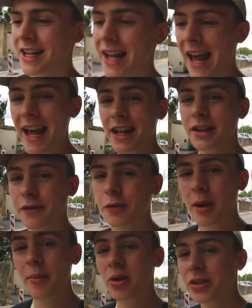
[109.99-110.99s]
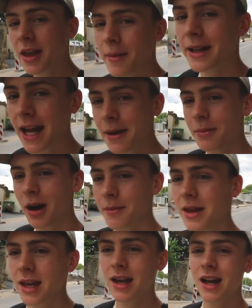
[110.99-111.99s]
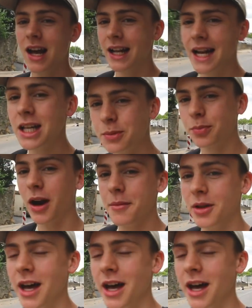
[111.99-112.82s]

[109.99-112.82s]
and for my birthday, my dad bought me a nice prime